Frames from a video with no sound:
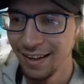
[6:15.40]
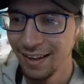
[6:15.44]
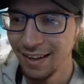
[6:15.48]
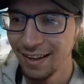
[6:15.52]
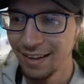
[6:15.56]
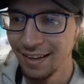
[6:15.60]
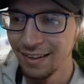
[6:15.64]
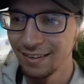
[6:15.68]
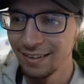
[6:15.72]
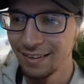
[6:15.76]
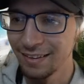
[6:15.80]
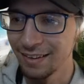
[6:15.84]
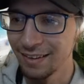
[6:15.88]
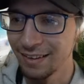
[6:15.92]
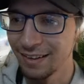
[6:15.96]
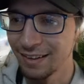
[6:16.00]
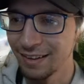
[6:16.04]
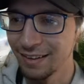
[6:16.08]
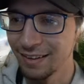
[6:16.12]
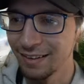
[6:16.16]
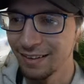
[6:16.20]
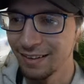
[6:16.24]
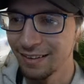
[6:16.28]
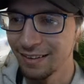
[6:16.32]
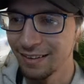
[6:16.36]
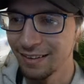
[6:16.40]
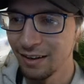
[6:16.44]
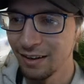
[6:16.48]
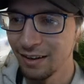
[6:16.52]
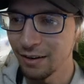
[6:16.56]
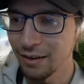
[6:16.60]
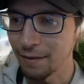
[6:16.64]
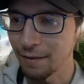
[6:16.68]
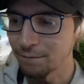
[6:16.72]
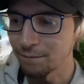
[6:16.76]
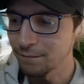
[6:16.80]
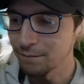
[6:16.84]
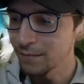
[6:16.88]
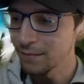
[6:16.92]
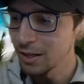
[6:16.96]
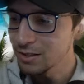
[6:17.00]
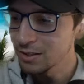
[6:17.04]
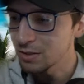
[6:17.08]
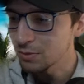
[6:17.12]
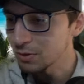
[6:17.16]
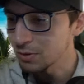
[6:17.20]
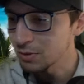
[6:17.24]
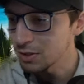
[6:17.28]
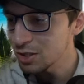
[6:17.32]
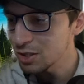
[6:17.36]
Yeah. Okay. So we're
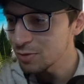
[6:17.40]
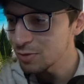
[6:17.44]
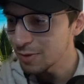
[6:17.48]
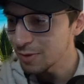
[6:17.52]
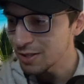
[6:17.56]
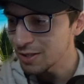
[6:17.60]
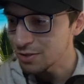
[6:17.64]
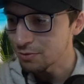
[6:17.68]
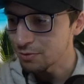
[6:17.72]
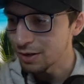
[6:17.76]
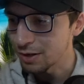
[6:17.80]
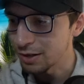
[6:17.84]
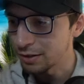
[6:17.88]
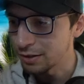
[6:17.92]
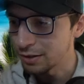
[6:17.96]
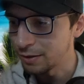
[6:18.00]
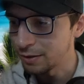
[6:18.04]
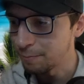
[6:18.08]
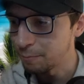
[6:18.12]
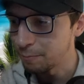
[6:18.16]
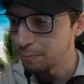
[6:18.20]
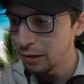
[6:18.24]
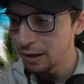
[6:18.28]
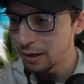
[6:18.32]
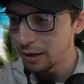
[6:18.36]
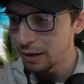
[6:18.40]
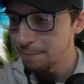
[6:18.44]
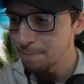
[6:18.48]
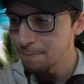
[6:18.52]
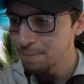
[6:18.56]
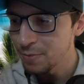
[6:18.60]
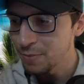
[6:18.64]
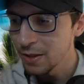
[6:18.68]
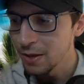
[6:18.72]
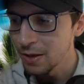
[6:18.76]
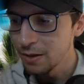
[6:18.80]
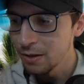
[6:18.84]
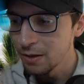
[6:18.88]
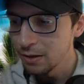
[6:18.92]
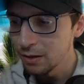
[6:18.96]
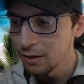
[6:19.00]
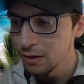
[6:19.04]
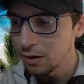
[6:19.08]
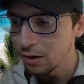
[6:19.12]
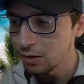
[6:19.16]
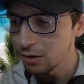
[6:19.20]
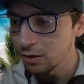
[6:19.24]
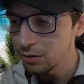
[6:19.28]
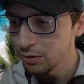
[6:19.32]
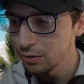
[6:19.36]
just messing around here, but
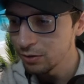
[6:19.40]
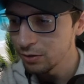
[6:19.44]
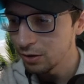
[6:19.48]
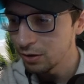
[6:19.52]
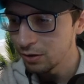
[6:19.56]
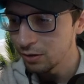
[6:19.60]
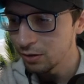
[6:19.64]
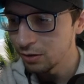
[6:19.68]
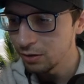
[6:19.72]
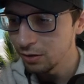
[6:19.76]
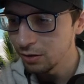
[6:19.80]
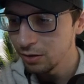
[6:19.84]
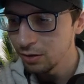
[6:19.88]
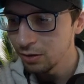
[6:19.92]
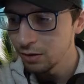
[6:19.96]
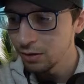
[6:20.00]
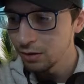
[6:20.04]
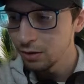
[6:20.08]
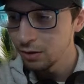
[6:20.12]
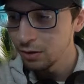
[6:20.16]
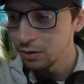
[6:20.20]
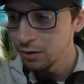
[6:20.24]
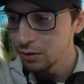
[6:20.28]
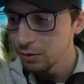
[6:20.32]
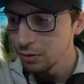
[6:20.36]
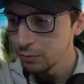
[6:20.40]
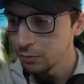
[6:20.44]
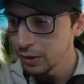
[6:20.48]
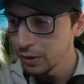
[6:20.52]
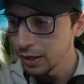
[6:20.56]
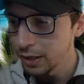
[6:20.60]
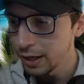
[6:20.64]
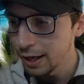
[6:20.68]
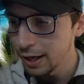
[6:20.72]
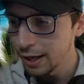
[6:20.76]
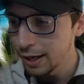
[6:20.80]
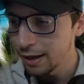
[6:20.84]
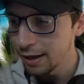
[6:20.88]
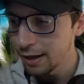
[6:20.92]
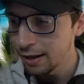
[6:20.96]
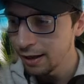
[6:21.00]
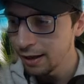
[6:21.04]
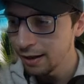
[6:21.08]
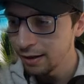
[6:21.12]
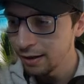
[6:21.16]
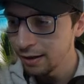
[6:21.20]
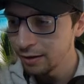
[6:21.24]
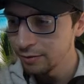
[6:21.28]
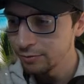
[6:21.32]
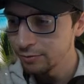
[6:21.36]
all in all, we
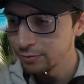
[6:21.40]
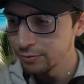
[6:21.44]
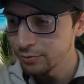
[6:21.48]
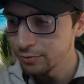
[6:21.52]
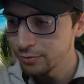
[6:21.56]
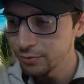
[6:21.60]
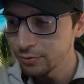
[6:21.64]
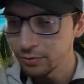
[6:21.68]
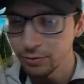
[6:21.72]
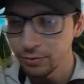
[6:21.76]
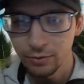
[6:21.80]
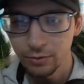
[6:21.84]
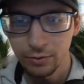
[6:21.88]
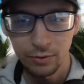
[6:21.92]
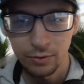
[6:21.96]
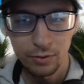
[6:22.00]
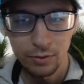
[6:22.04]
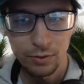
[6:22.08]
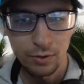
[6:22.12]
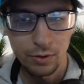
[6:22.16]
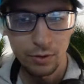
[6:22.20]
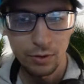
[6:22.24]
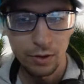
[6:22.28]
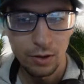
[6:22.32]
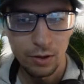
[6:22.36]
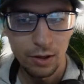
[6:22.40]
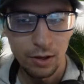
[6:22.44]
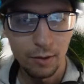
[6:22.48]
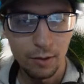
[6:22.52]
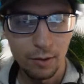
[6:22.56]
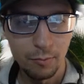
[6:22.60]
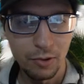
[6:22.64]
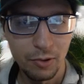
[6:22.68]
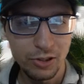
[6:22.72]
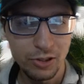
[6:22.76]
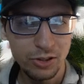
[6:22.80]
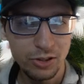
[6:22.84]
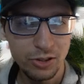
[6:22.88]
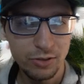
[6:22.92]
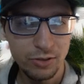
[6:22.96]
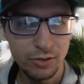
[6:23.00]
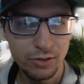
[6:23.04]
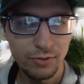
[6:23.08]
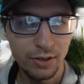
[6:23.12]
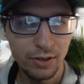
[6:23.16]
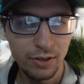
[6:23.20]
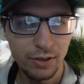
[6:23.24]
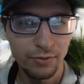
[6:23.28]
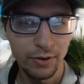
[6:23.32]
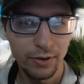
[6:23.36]
have a bunch of
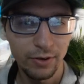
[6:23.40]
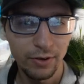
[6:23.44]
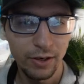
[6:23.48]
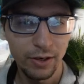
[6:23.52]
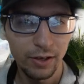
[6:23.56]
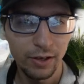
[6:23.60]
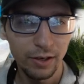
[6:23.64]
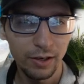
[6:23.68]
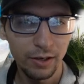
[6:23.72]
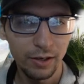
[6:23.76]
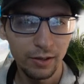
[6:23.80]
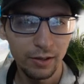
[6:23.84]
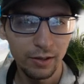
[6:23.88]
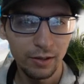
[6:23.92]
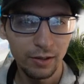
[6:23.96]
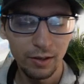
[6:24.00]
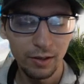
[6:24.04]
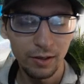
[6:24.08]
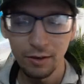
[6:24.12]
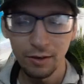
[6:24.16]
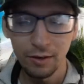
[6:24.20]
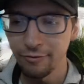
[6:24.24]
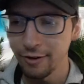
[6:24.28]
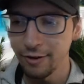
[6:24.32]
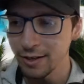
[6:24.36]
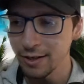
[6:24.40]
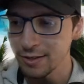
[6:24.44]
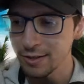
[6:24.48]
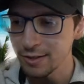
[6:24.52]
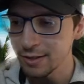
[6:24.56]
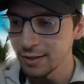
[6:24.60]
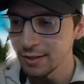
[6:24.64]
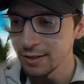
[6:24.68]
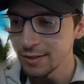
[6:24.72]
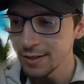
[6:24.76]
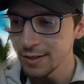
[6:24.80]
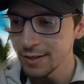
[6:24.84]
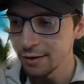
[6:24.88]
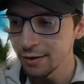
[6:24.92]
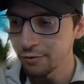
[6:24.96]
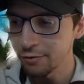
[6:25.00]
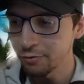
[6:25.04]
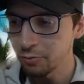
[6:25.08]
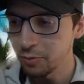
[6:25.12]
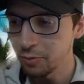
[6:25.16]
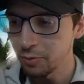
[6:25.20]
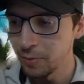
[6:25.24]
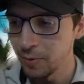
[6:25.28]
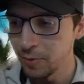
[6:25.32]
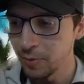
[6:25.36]
different effects inside of
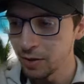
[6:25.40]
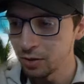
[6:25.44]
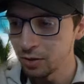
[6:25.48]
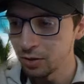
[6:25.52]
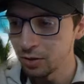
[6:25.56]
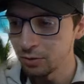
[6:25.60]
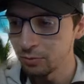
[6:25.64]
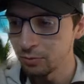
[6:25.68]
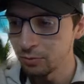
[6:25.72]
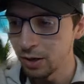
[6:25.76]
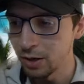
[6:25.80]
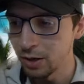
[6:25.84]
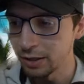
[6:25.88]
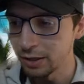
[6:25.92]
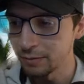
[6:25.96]
Premiere already.